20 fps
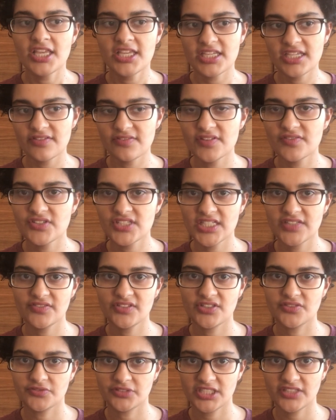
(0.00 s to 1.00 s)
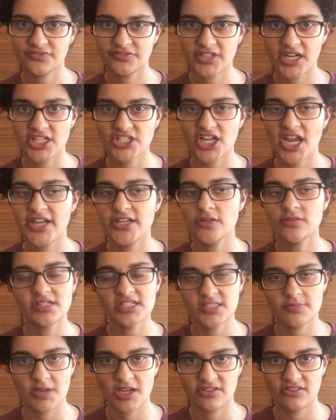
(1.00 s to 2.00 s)
Even if Steve can read French, I don't
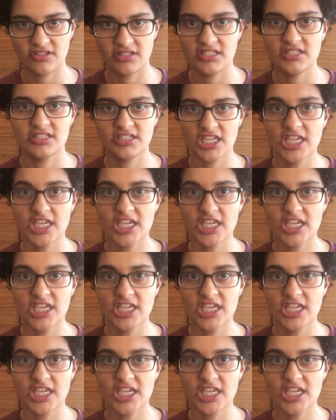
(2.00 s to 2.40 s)
expect that he's